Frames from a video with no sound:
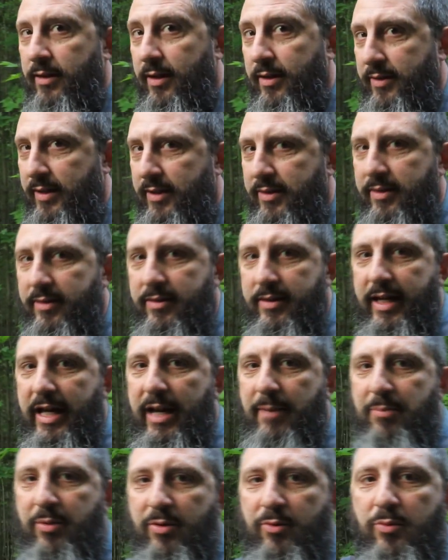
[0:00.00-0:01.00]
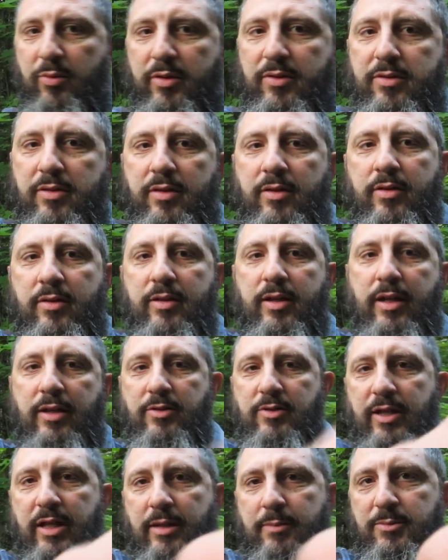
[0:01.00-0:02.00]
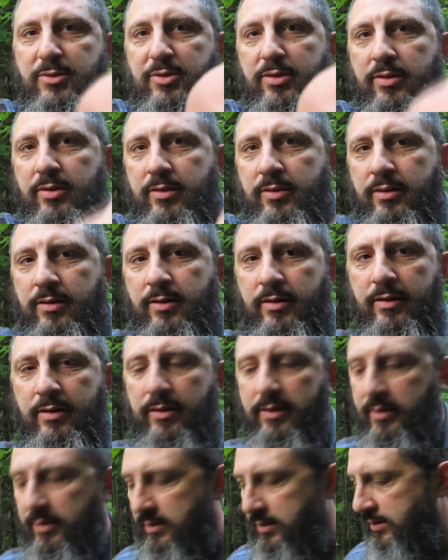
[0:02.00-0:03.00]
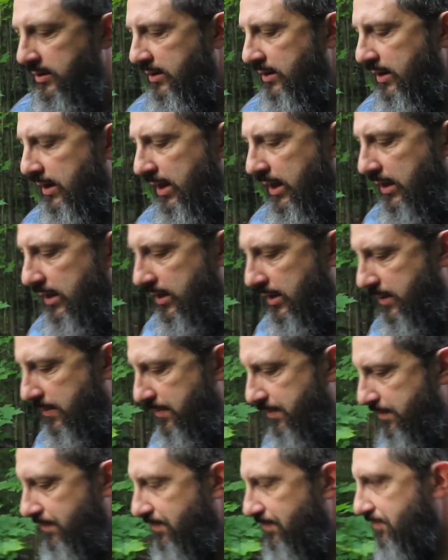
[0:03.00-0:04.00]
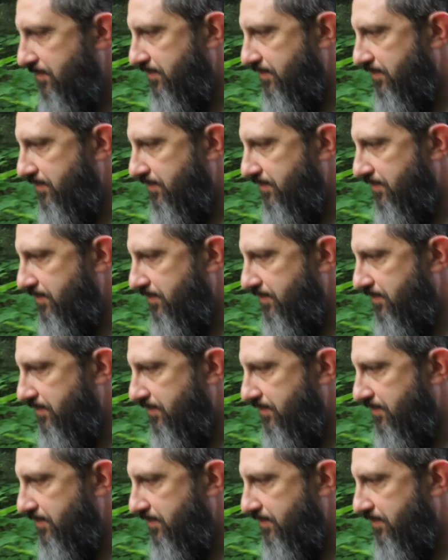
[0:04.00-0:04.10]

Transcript: Uh, that happened with King James and um,